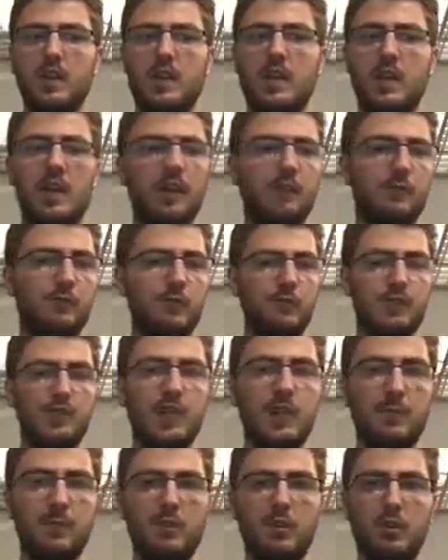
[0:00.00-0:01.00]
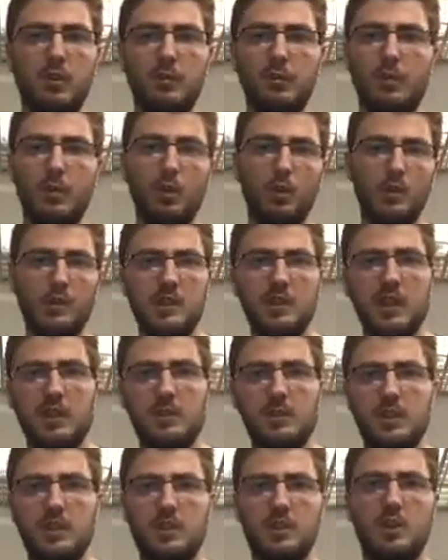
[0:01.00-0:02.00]
For example, Paul
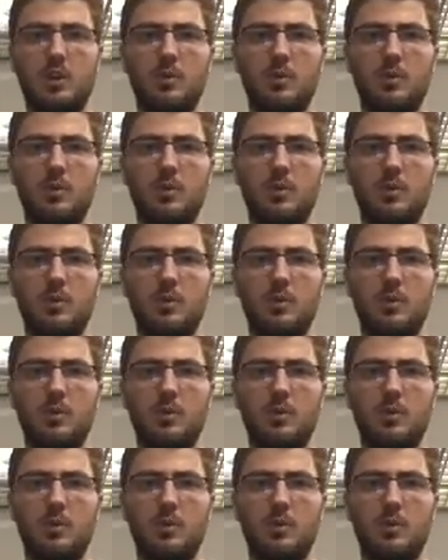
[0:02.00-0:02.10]
Simon's